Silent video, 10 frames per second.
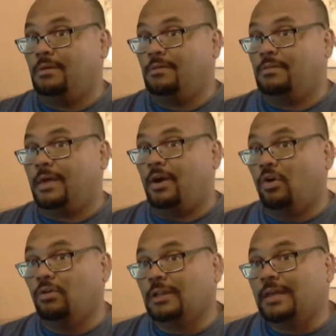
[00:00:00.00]
They
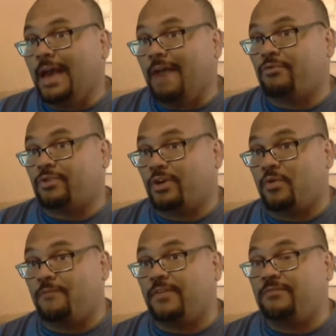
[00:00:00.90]
only averaged
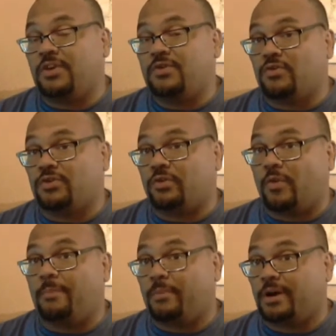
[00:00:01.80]
115 yards on the
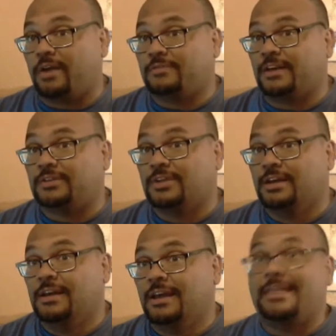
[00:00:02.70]
ground per contest
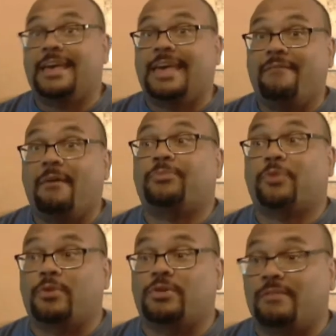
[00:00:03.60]
and they gave up
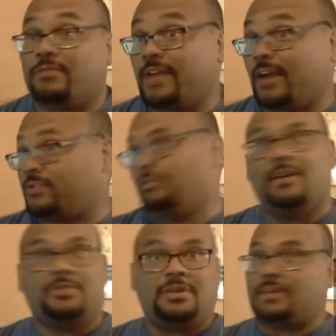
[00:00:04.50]
37 sacks. So
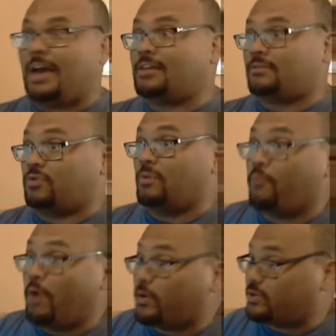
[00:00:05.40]
unless these guys have shown
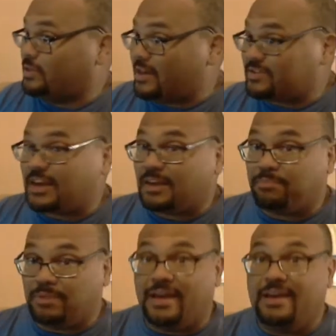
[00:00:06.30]
progress, unless they can
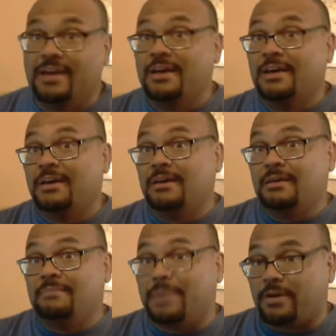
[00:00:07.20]
play
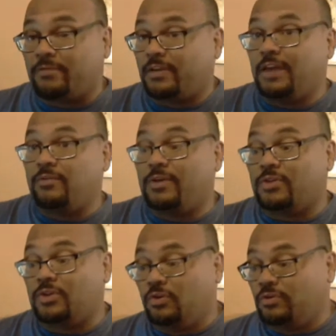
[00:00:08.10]
better together as
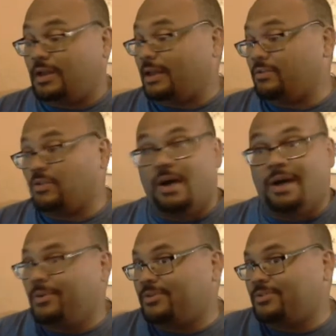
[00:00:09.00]
a unit, I don't know
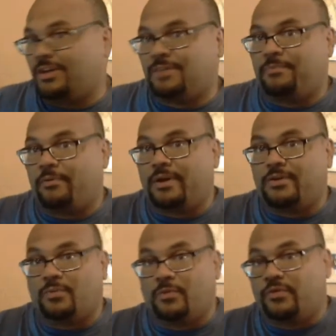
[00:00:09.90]
how much the
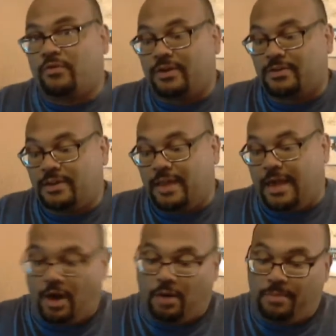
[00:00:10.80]
experience returning is going to
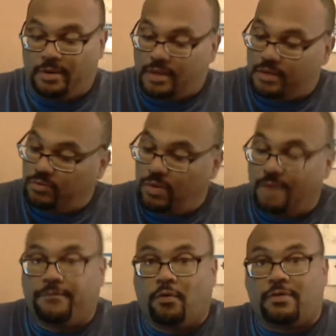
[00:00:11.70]
help. But they do
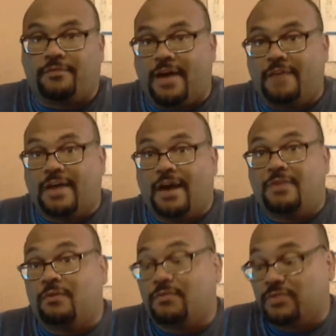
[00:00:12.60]
have four of the five guys
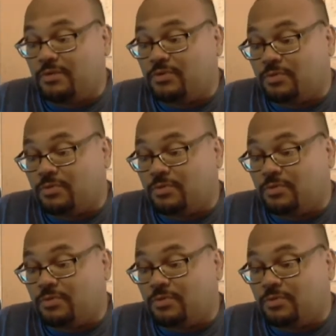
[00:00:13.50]
who've seen some